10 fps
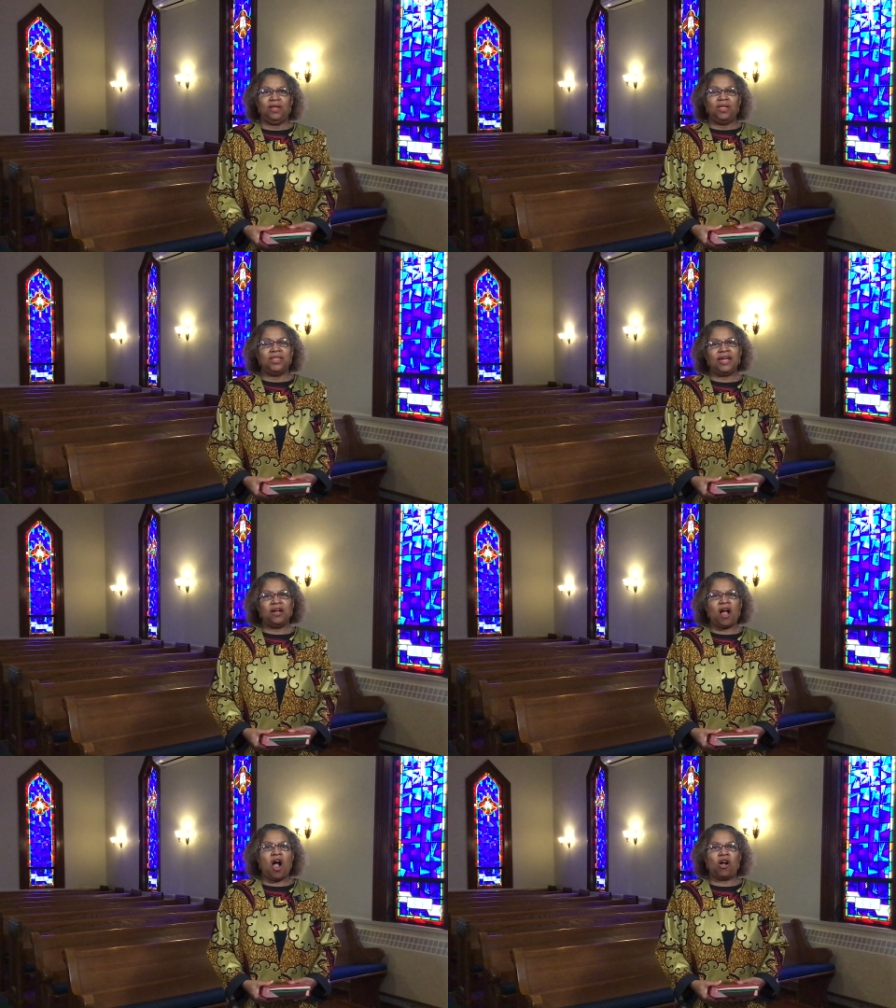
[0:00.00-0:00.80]

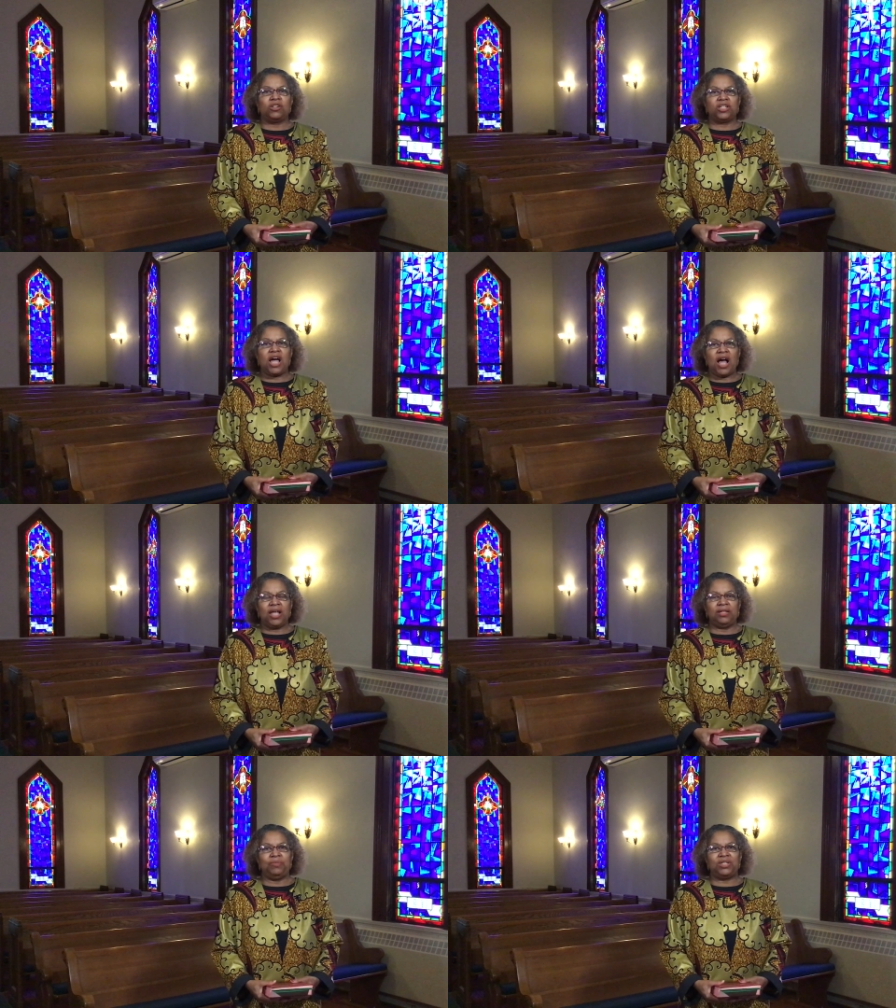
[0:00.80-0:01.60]
There are
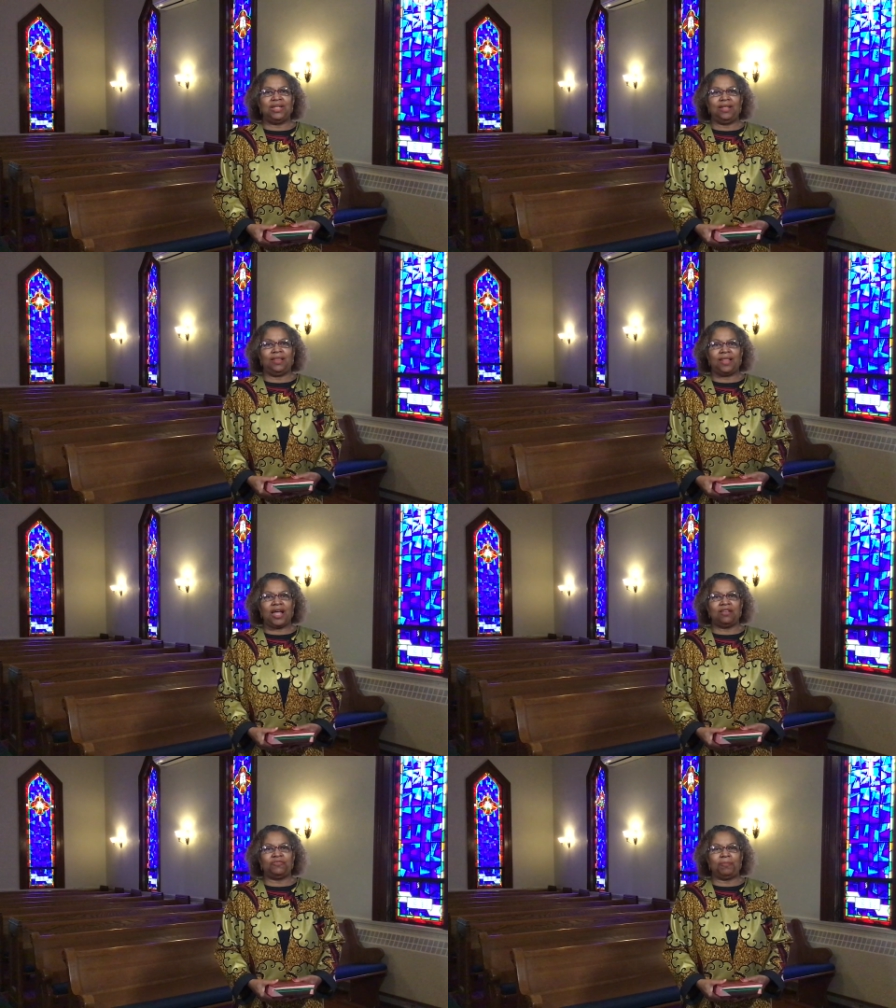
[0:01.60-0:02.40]
times in
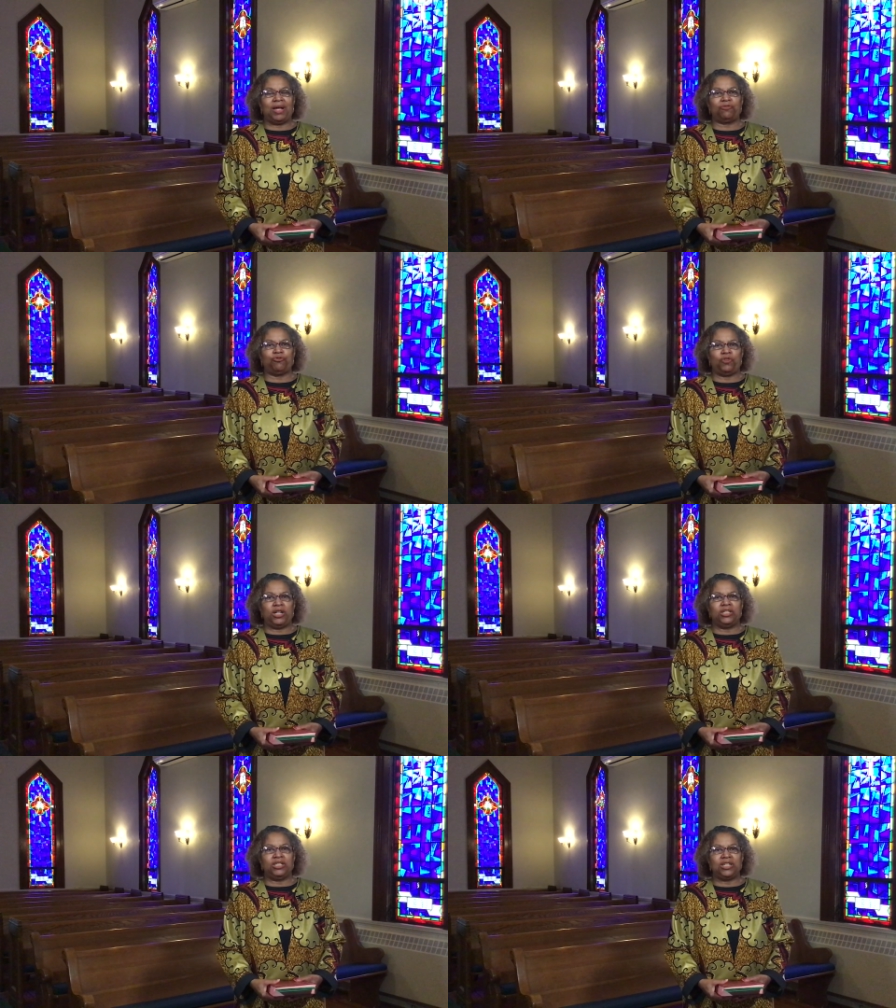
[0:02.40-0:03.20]
life, my
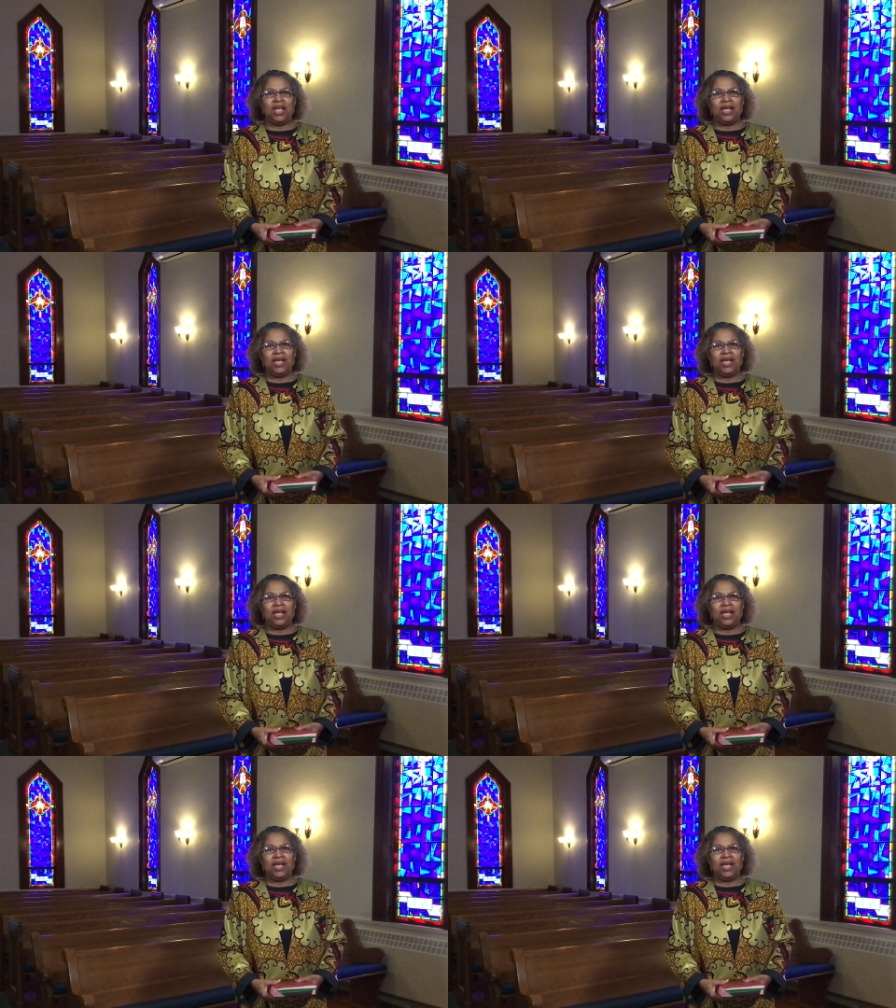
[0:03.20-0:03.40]
friends,